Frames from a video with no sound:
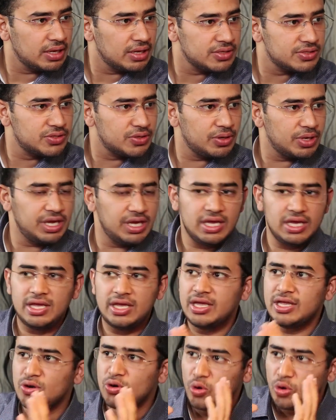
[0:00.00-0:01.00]
So
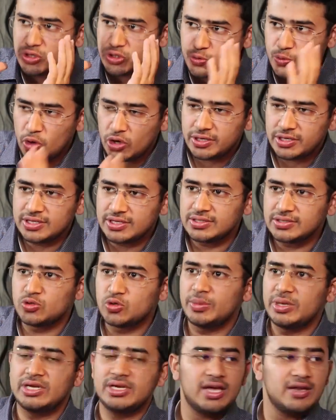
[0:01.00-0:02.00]
he knows what is
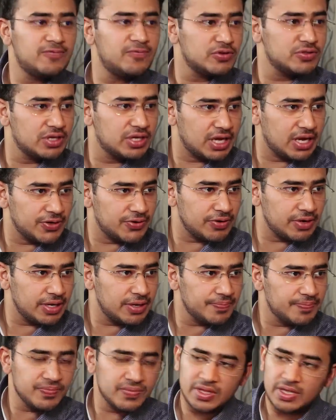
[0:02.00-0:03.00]
to be done for the country.